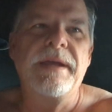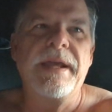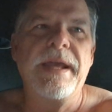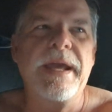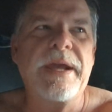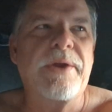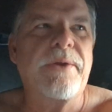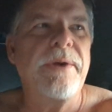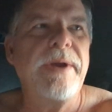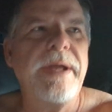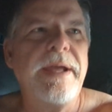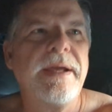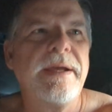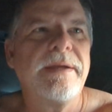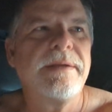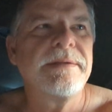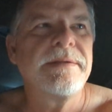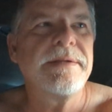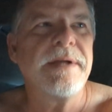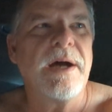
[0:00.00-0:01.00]
Hickory,
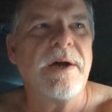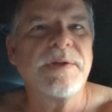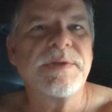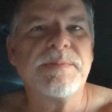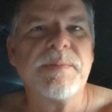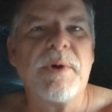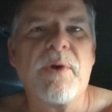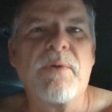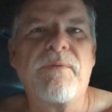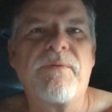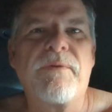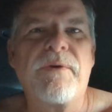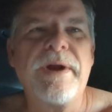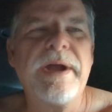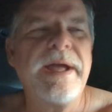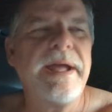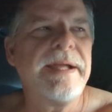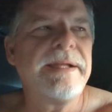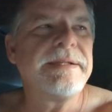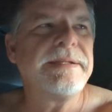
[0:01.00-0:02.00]
saw some old
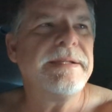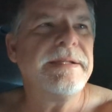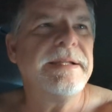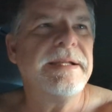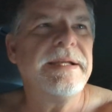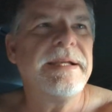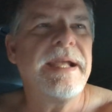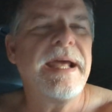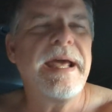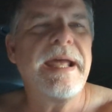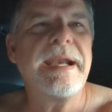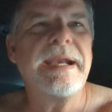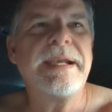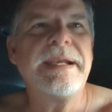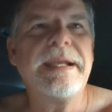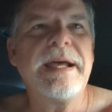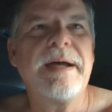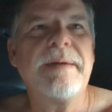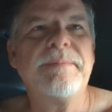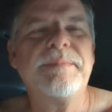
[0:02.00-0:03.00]
friends, and then
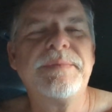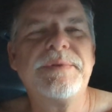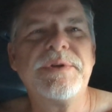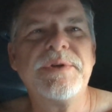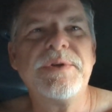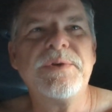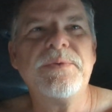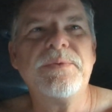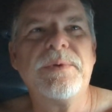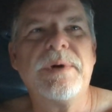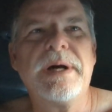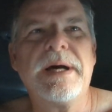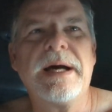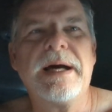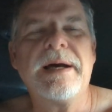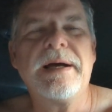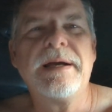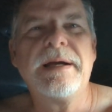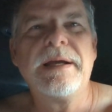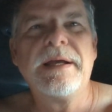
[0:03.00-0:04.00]
headed up to
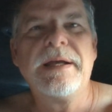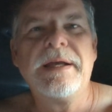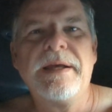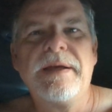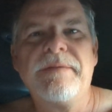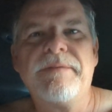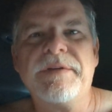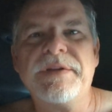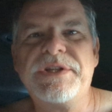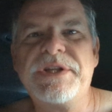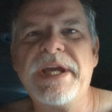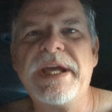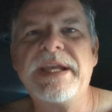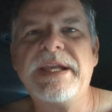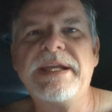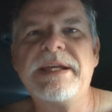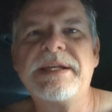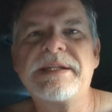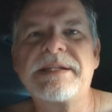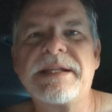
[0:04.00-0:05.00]
uh,
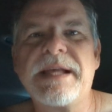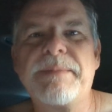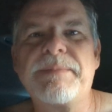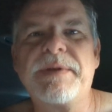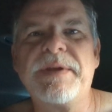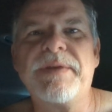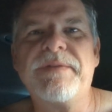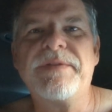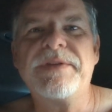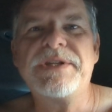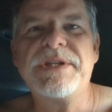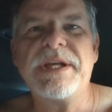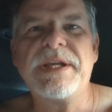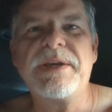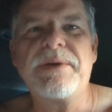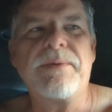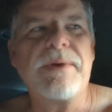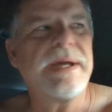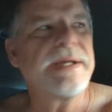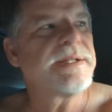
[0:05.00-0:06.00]
Virginia, slept in the
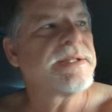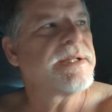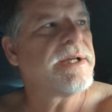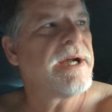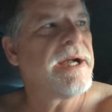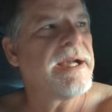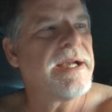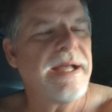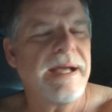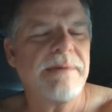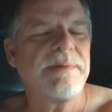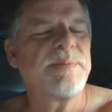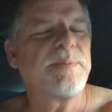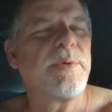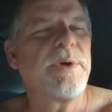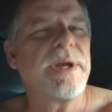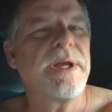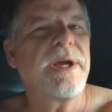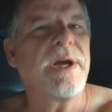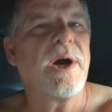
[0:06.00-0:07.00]
Virginia rest area. Now, that was
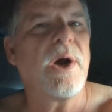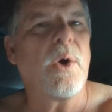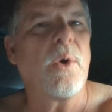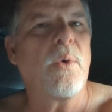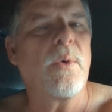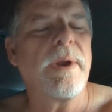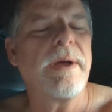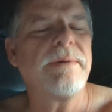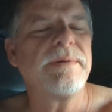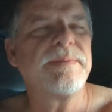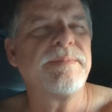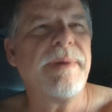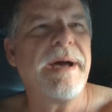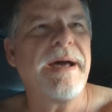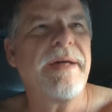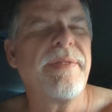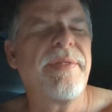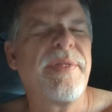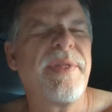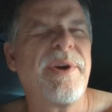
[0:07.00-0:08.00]
pretty cold. That was
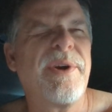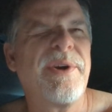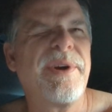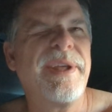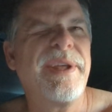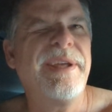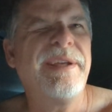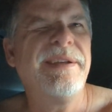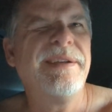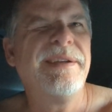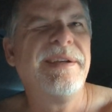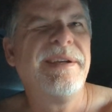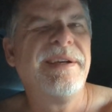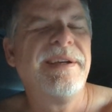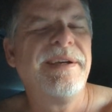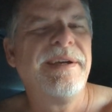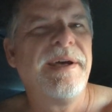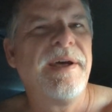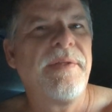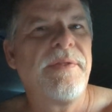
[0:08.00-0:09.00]
about 30
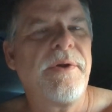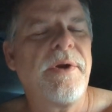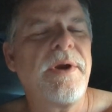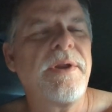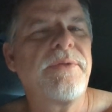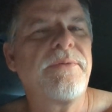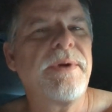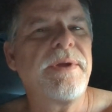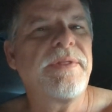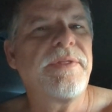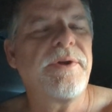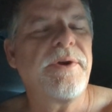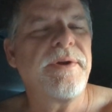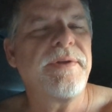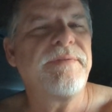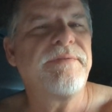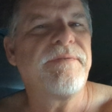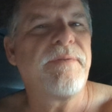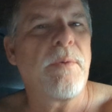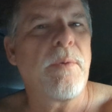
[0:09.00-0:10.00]
33,
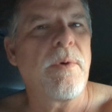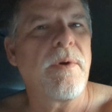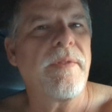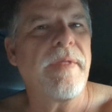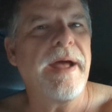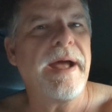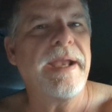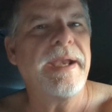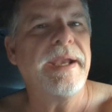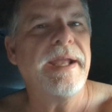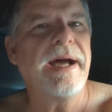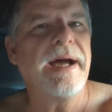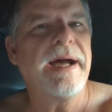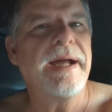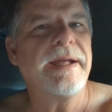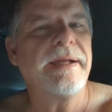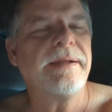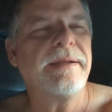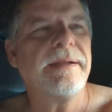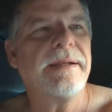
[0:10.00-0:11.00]
34 that
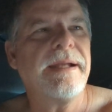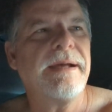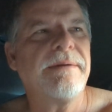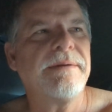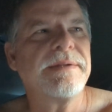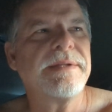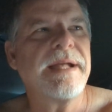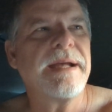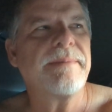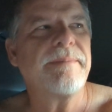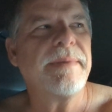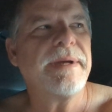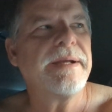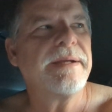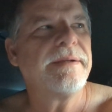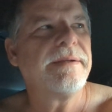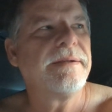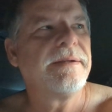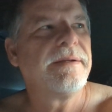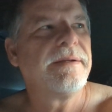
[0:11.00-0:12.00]
night, and that was like my